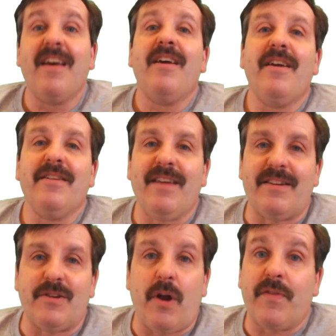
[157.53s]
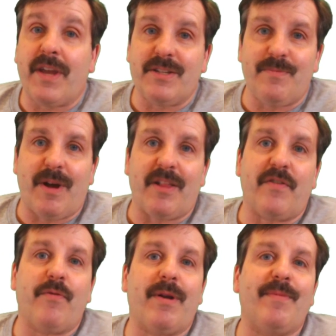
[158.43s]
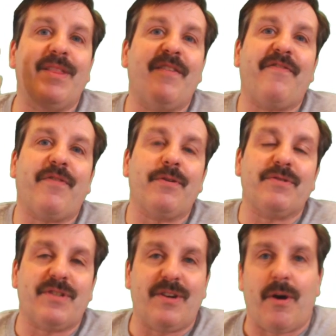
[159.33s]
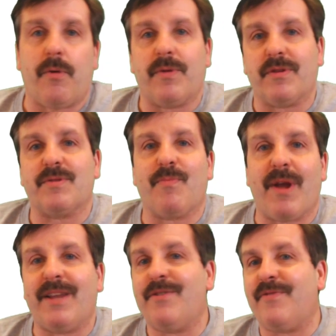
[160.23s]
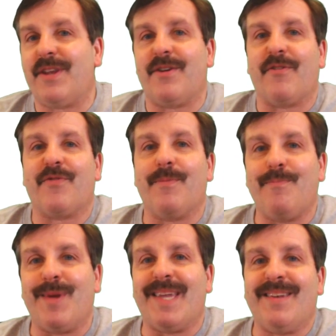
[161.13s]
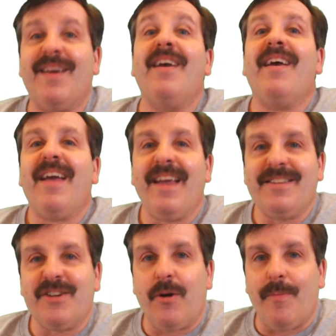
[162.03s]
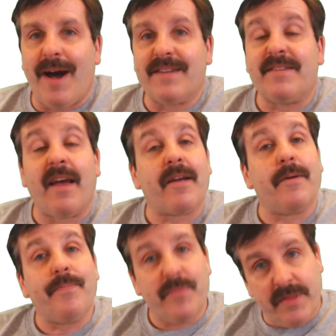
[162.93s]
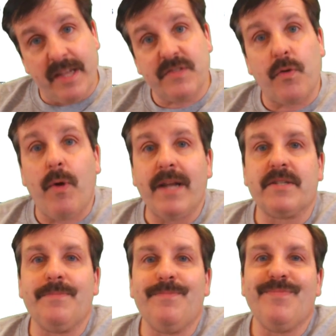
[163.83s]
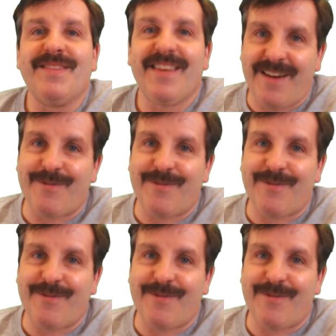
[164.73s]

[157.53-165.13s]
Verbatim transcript: hit that notification bell if you want to be the first to know when there's a brand new video from me, HL Mod Tech. Thanks for watching. Have a